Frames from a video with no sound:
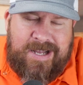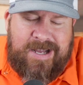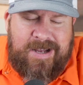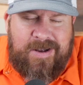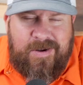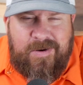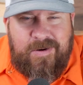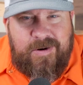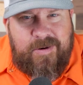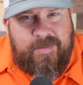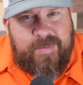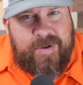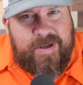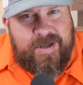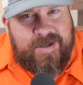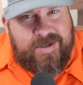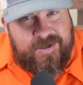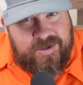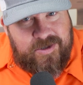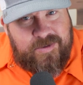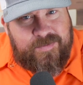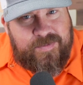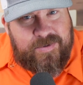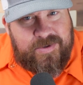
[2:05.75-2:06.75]
not going to be a
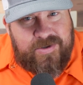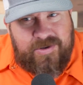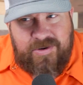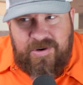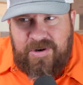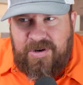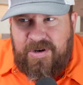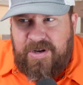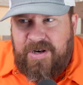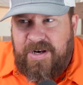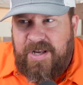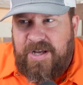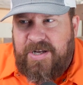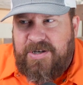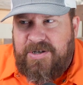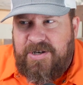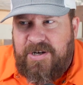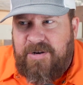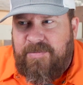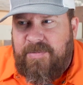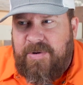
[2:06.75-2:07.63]
super strong connection.